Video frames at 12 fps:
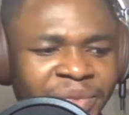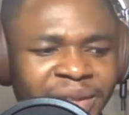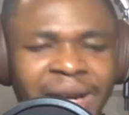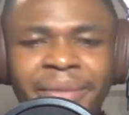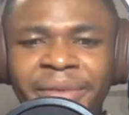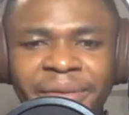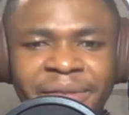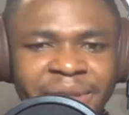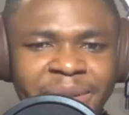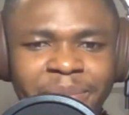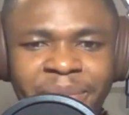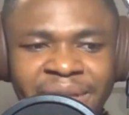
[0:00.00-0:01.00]

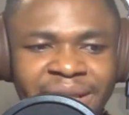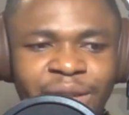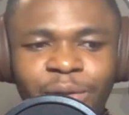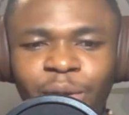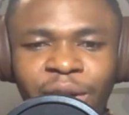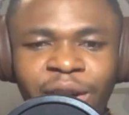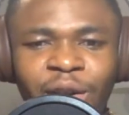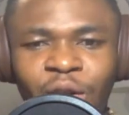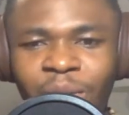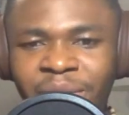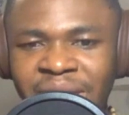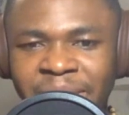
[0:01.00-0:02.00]
50% um, of your
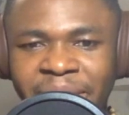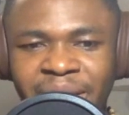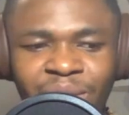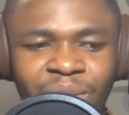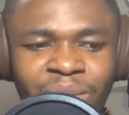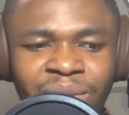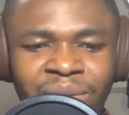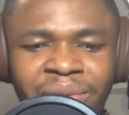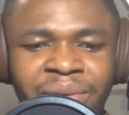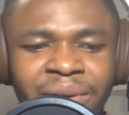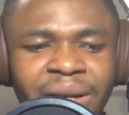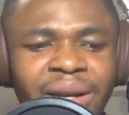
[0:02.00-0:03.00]
income is spent
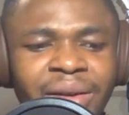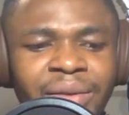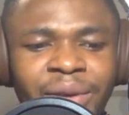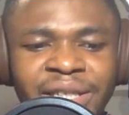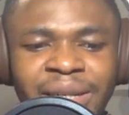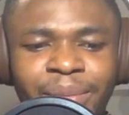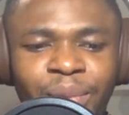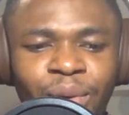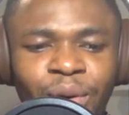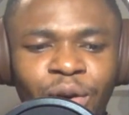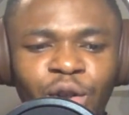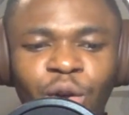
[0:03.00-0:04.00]
on, for
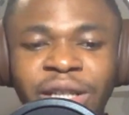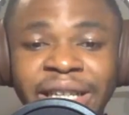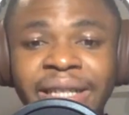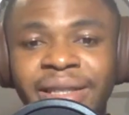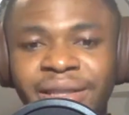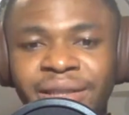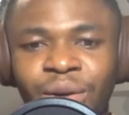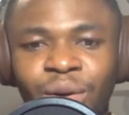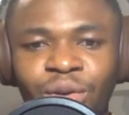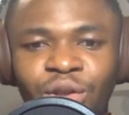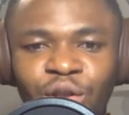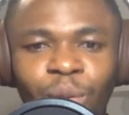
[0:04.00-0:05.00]
example, on your needs,
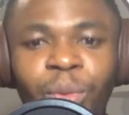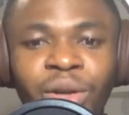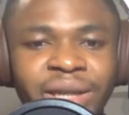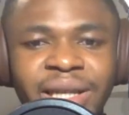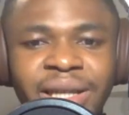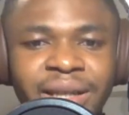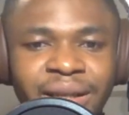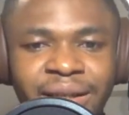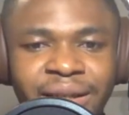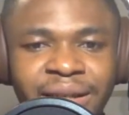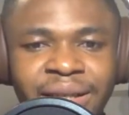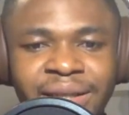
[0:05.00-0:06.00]
on your monthly
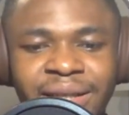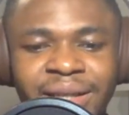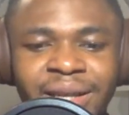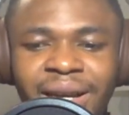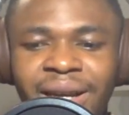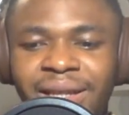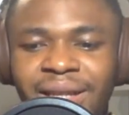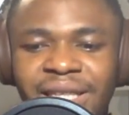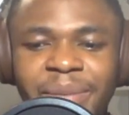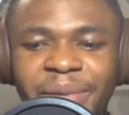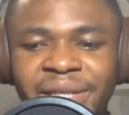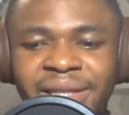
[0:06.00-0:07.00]
needs, and
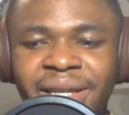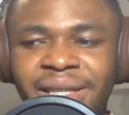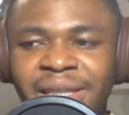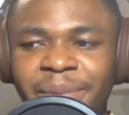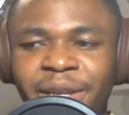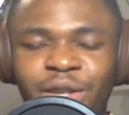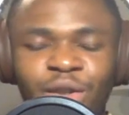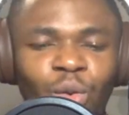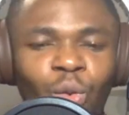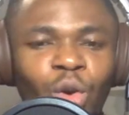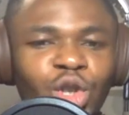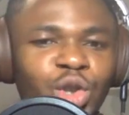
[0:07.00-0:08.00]
30% is spent on
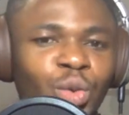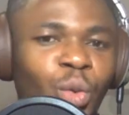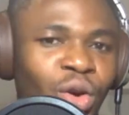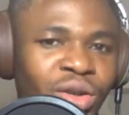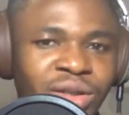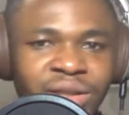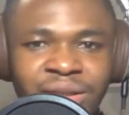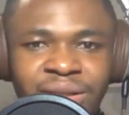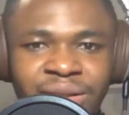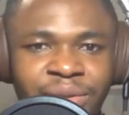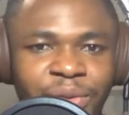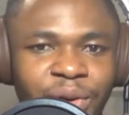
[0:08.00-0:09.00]
what you want,
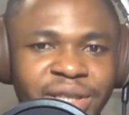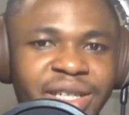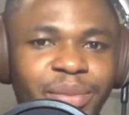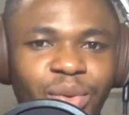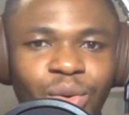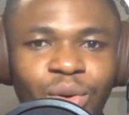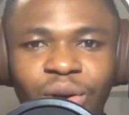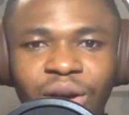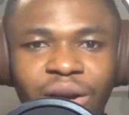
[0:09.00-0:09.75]
for example,